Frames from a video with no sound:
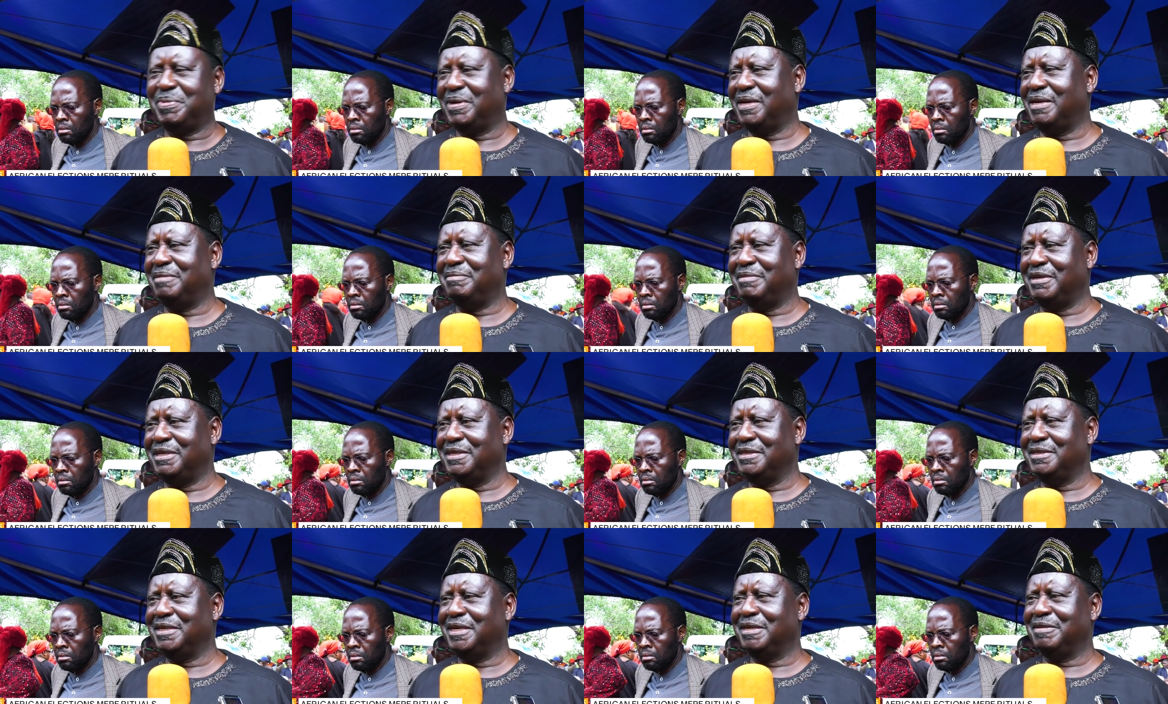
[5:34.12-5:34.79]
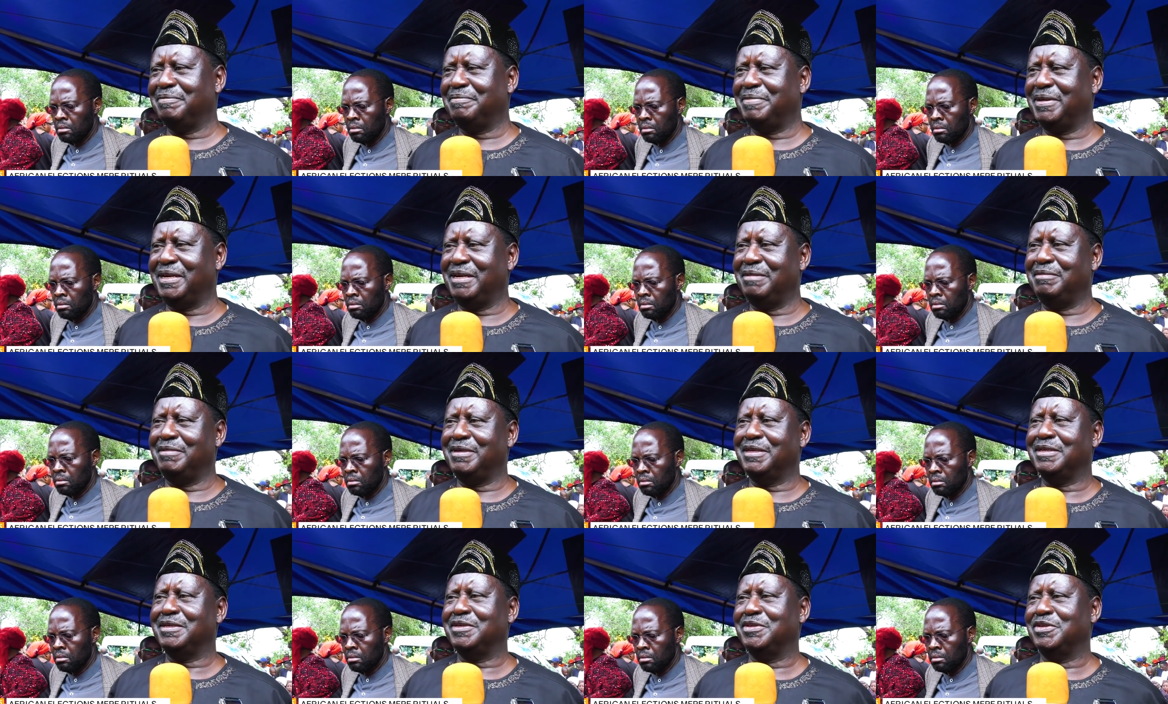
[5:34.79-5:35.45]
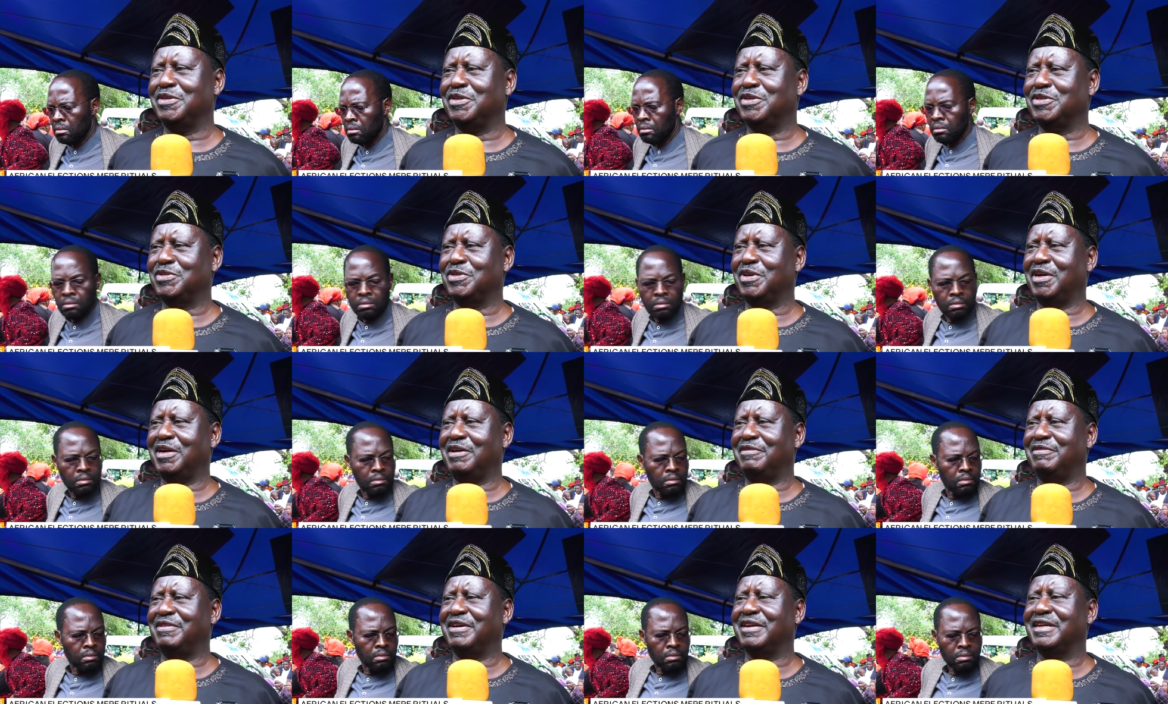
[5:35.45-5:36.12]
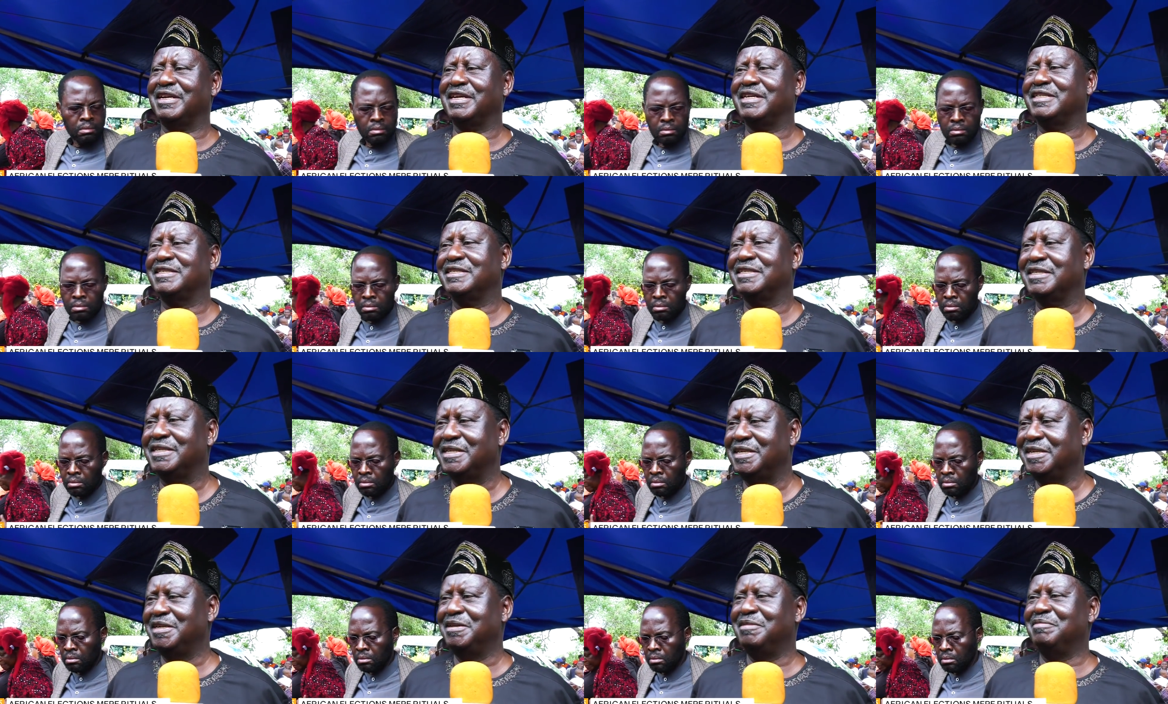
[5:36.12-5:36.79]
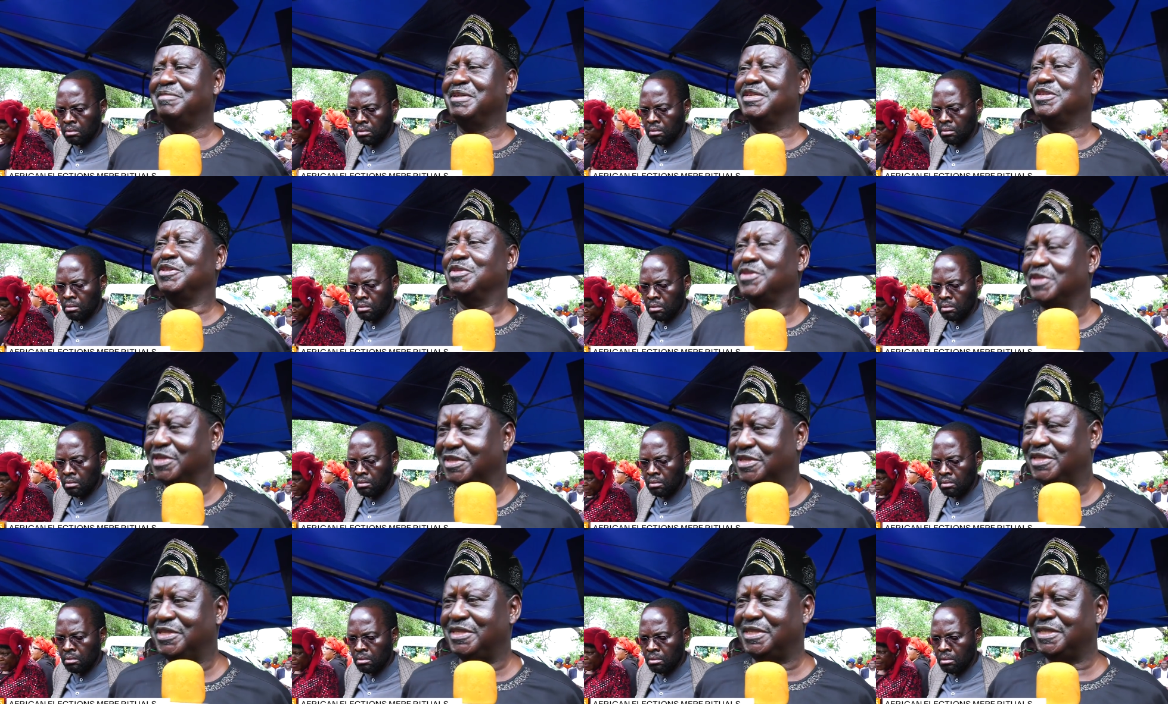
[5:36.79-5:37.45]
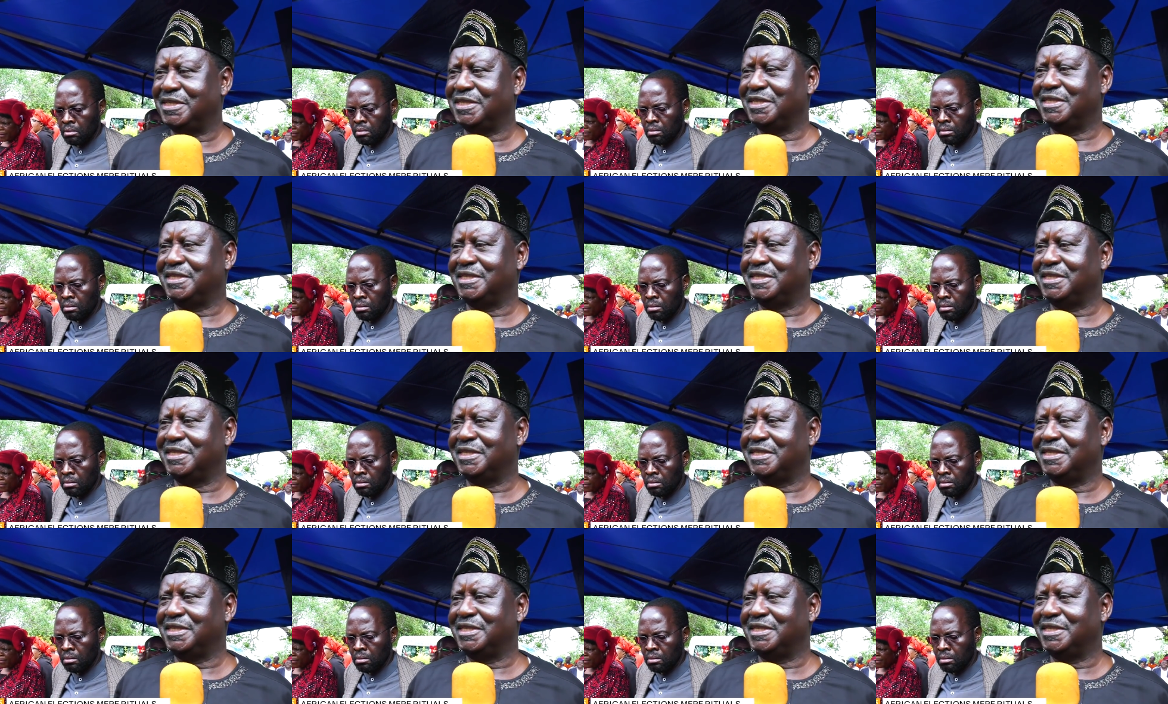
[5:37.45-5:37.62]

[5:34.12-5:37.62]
Speaker 1: Parliament, and Parliament they also have a rigged majority.